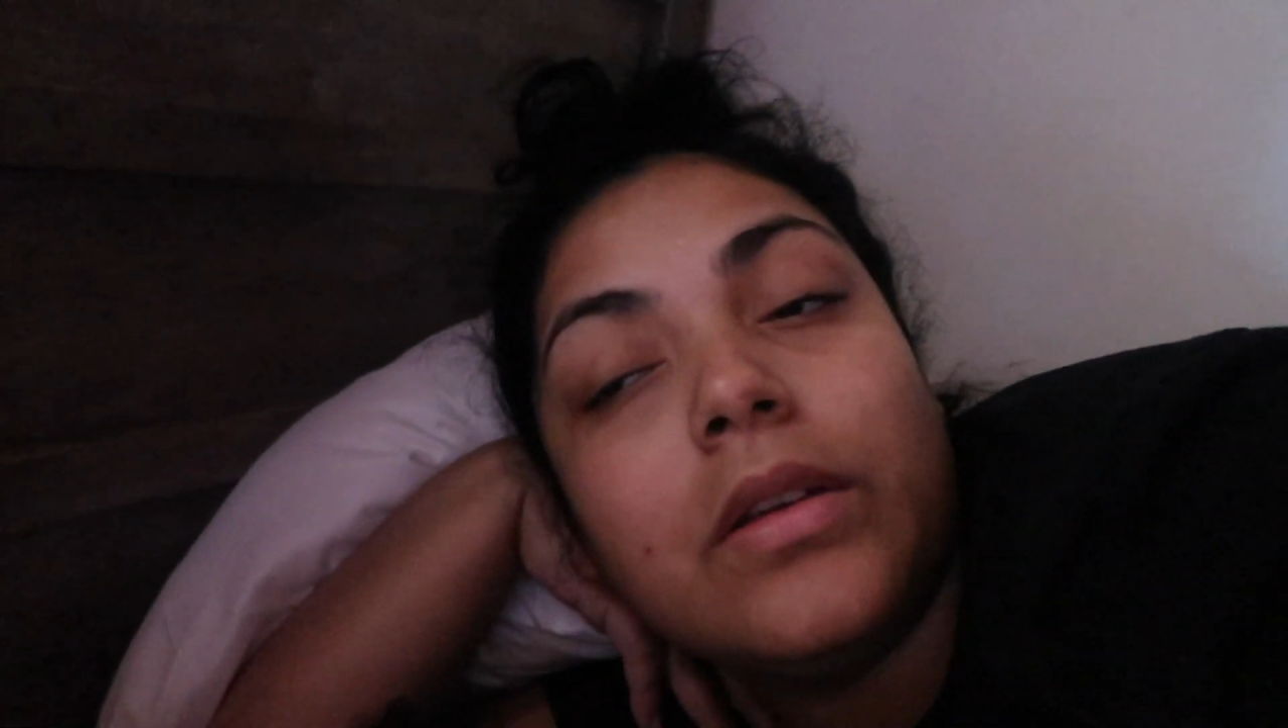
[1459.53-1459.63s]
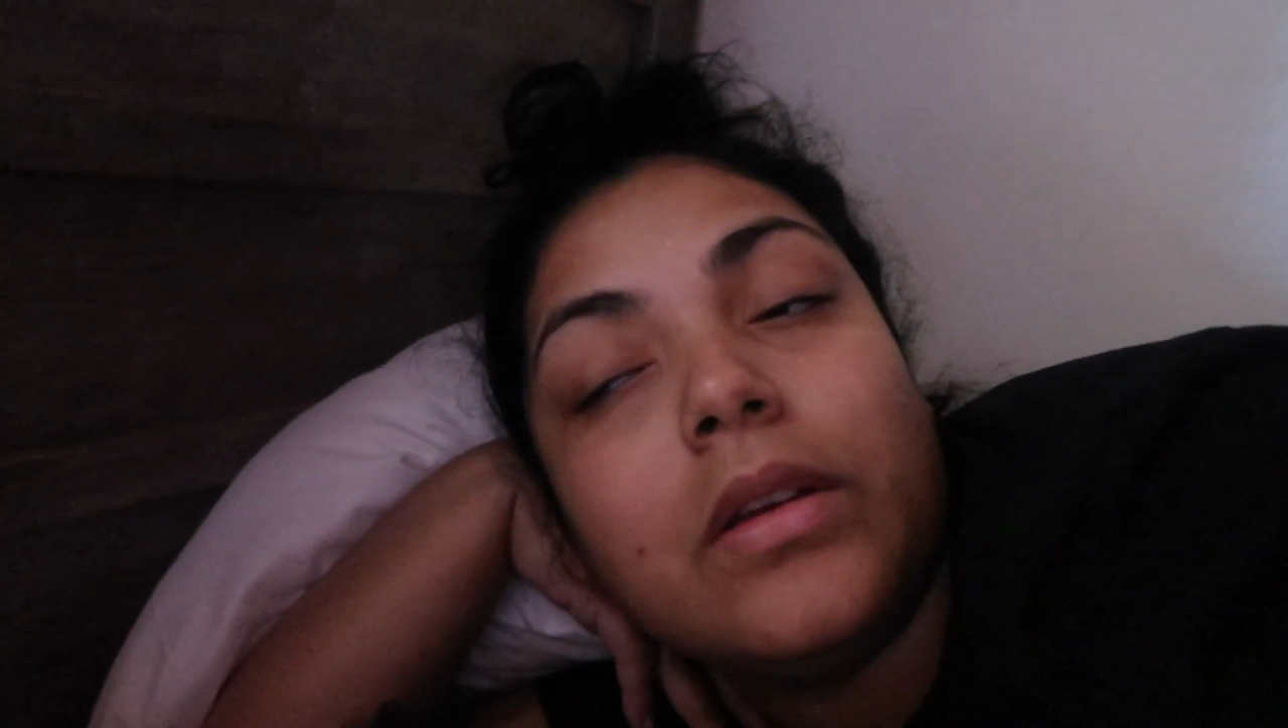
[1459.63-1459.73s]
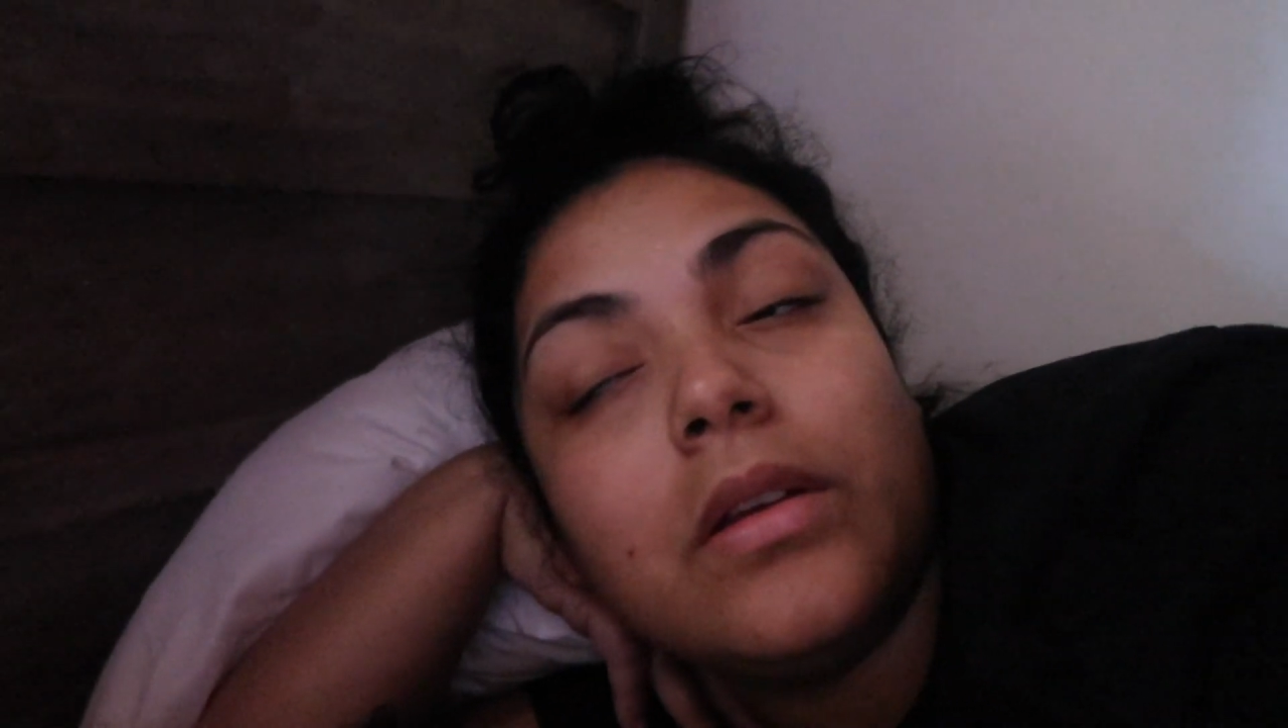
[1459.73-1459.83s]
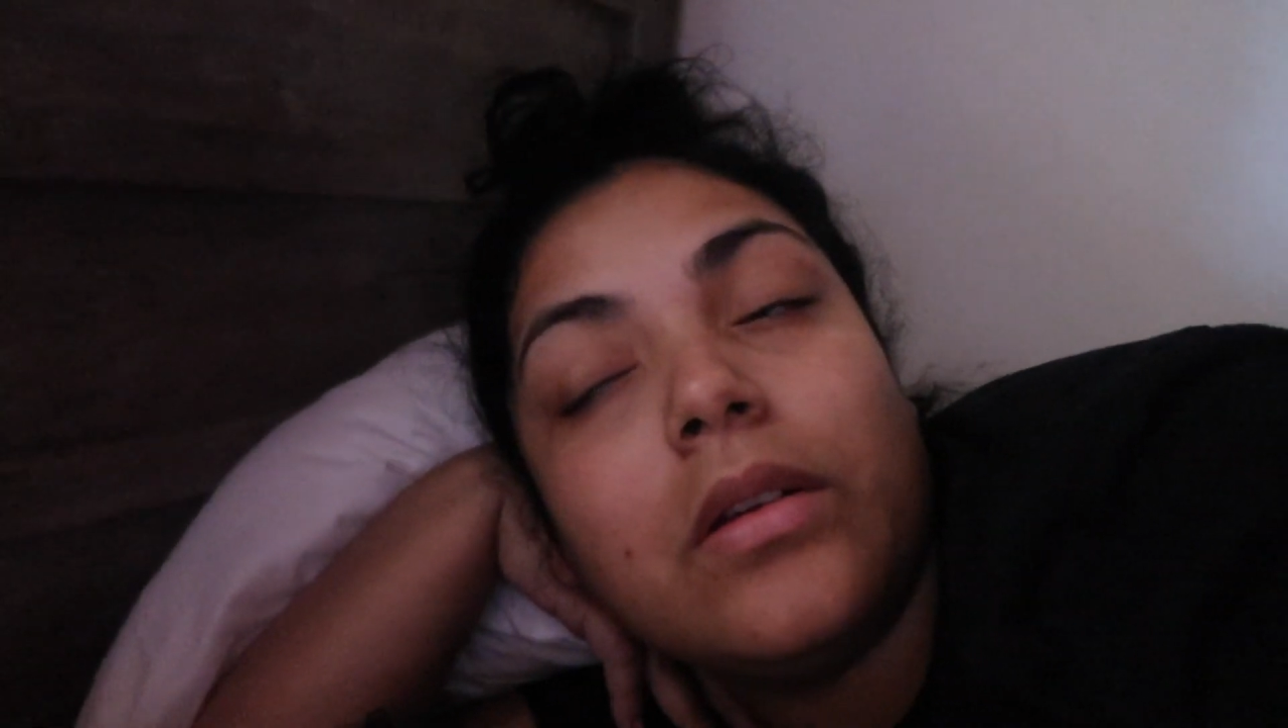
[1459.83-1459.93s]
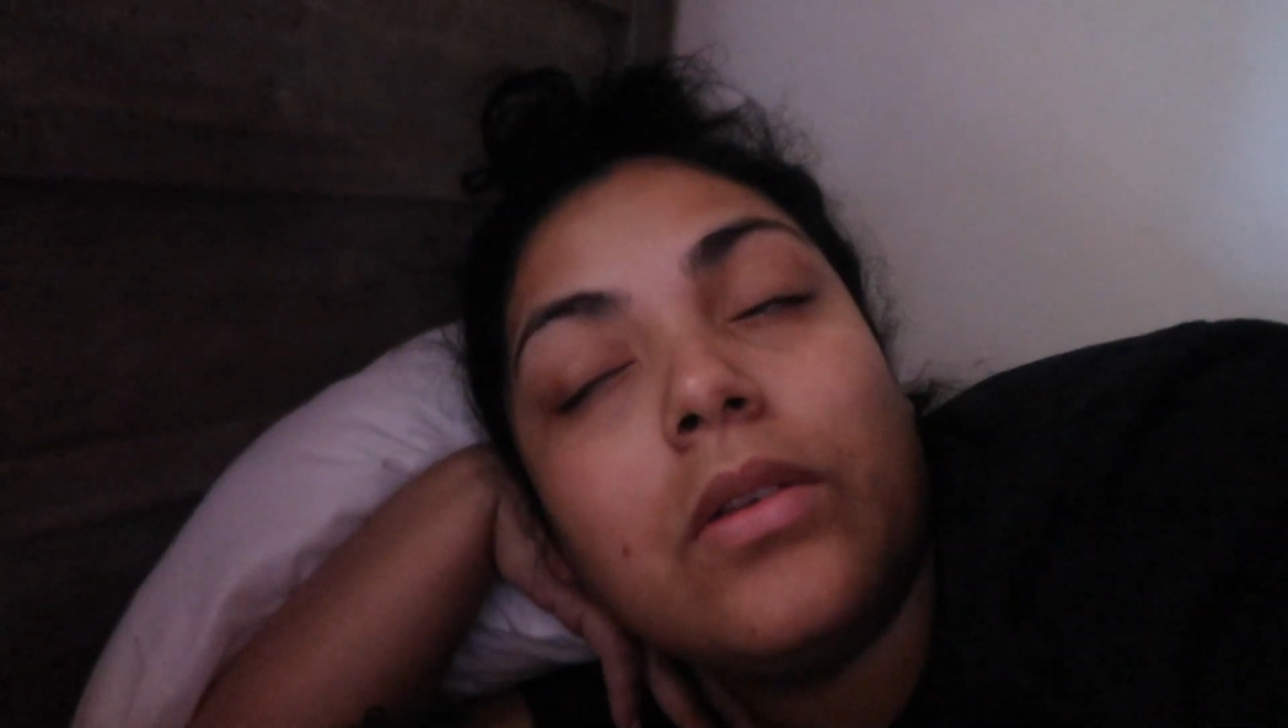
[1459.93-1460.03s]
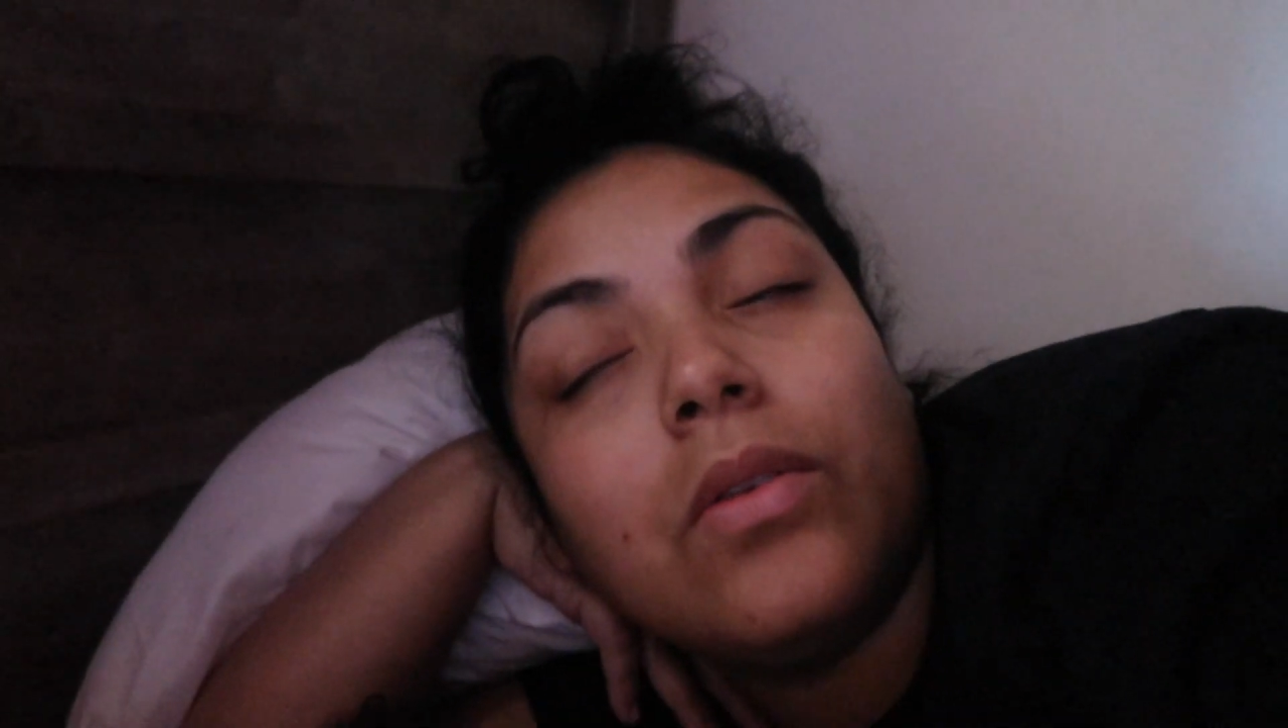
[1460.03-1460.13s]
to